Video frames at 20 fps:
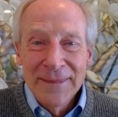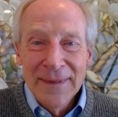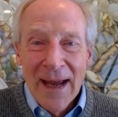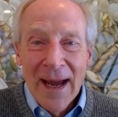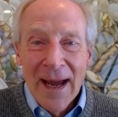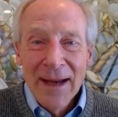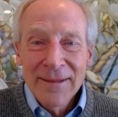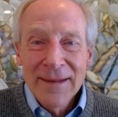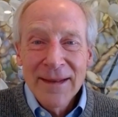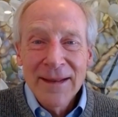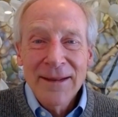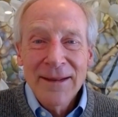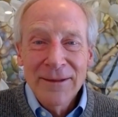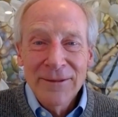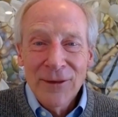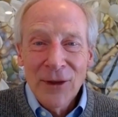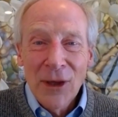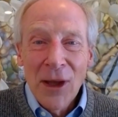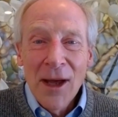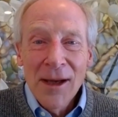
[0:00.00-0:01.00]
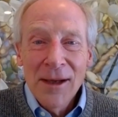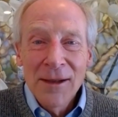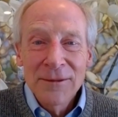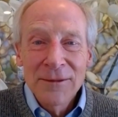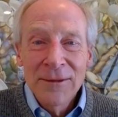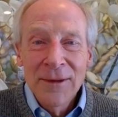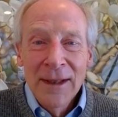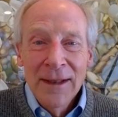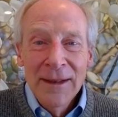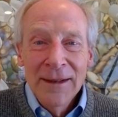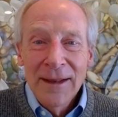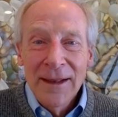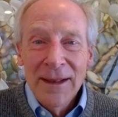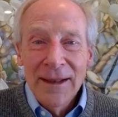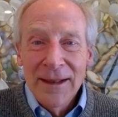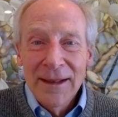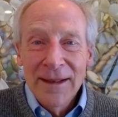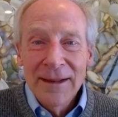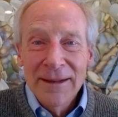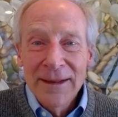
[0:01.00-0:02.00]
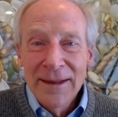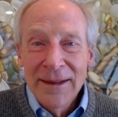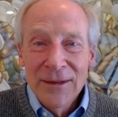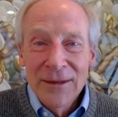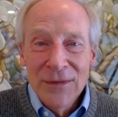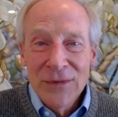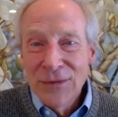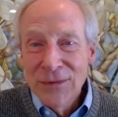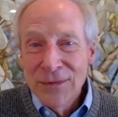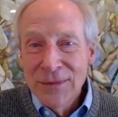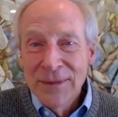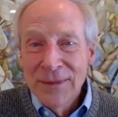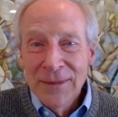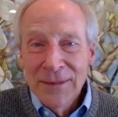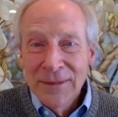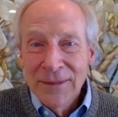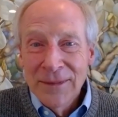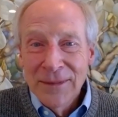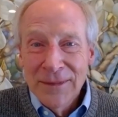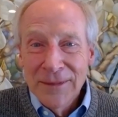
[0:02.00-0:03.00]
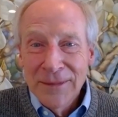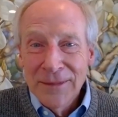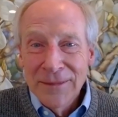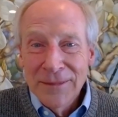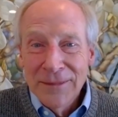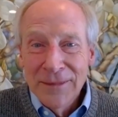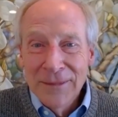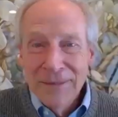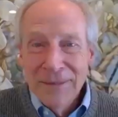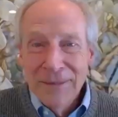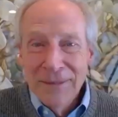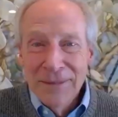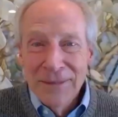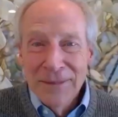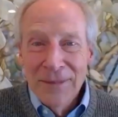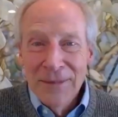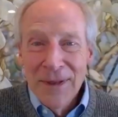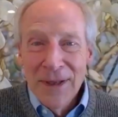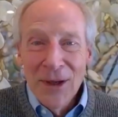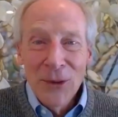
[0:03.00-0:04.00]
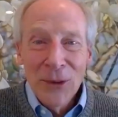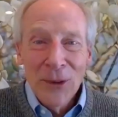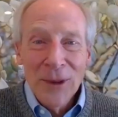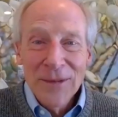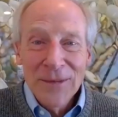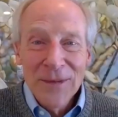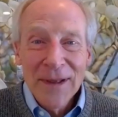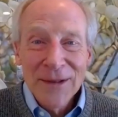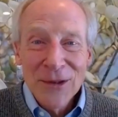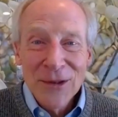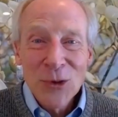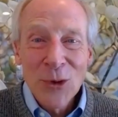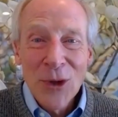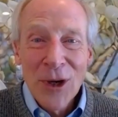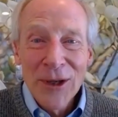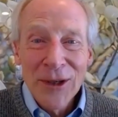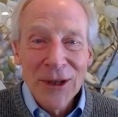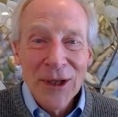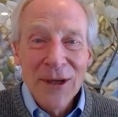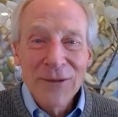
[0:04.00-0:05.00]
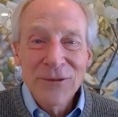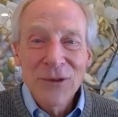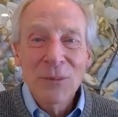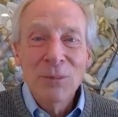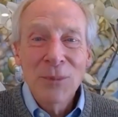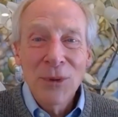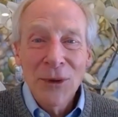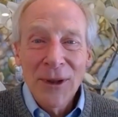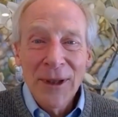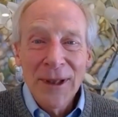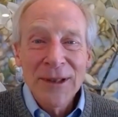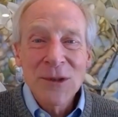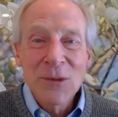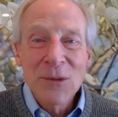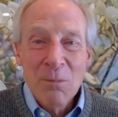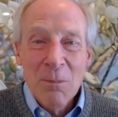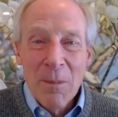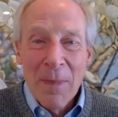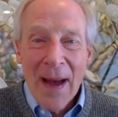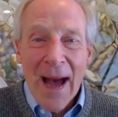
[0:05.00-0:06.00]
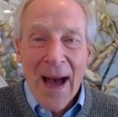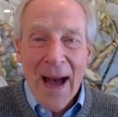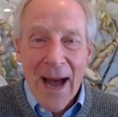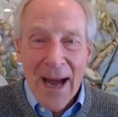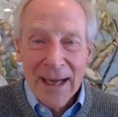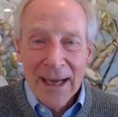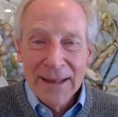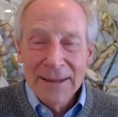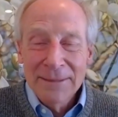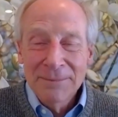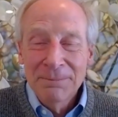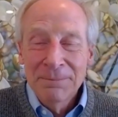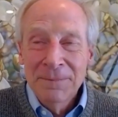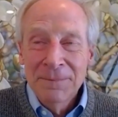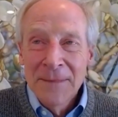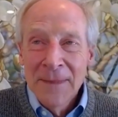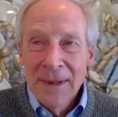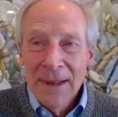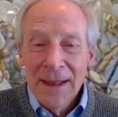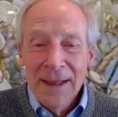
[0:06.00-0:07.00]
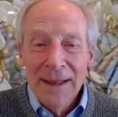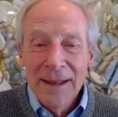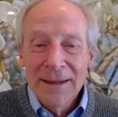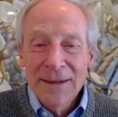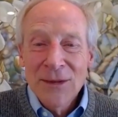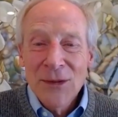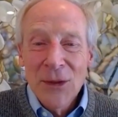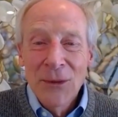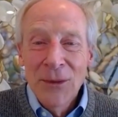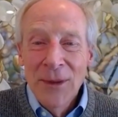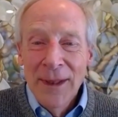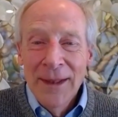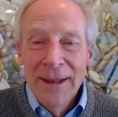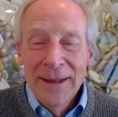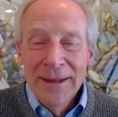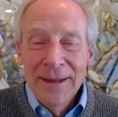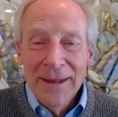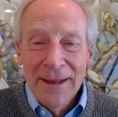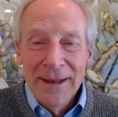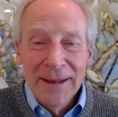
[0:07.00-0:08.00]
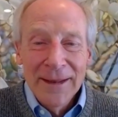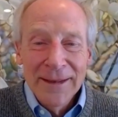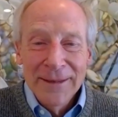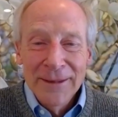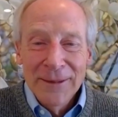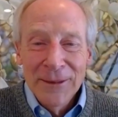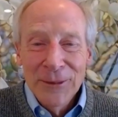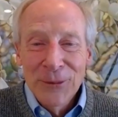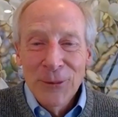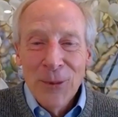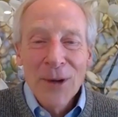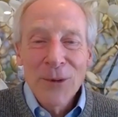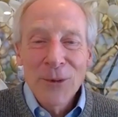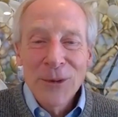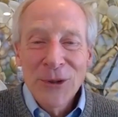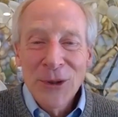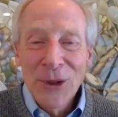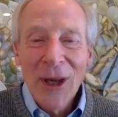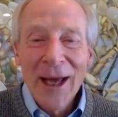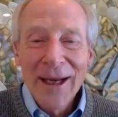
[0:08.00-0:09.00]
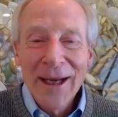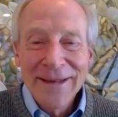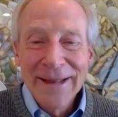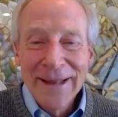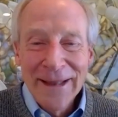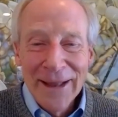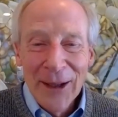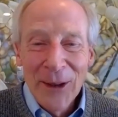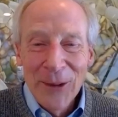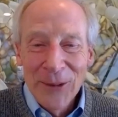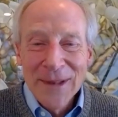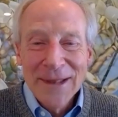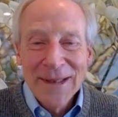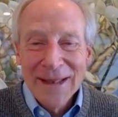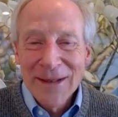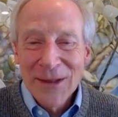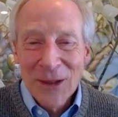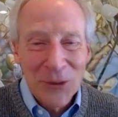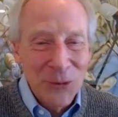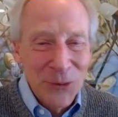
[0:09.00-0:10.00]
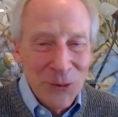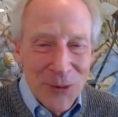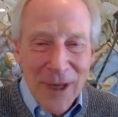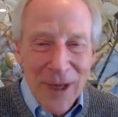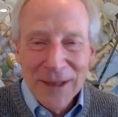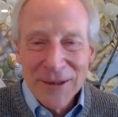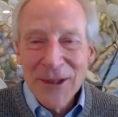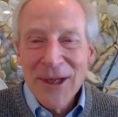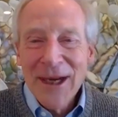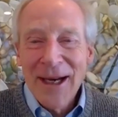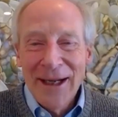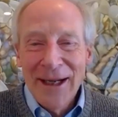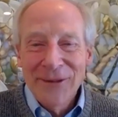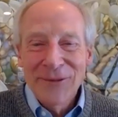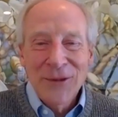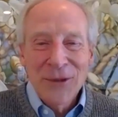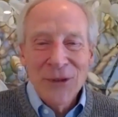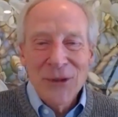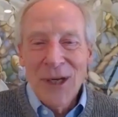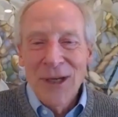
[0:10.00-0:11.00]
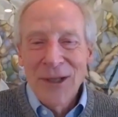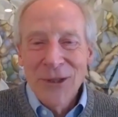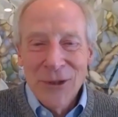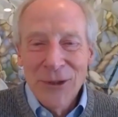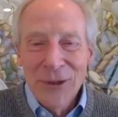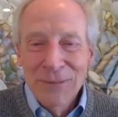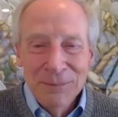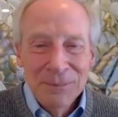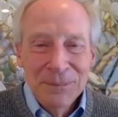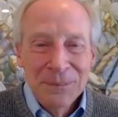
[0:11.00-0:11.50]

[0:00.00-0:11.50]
ethic of love is the only thing strong enough to pull us back. So where would you like to go? This is a rich conversation.